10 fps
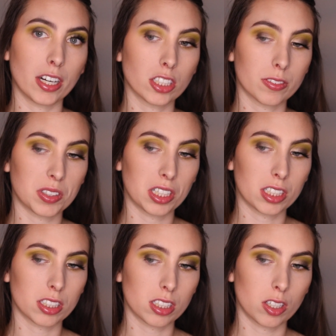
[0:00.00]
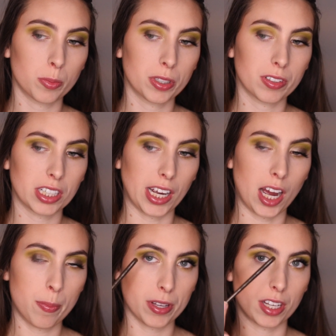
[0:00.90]
I just feel like there's a little bit of a
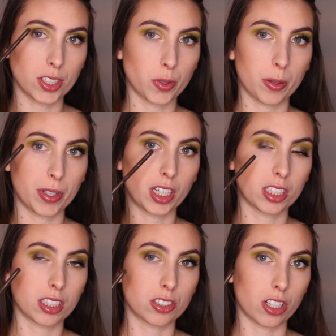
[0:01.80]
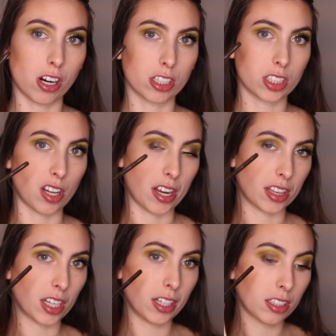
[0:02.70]
gap, and that's why I'm getting such a harsh
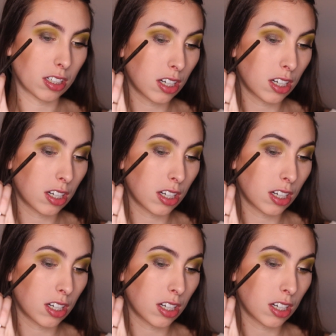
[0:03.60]
line there.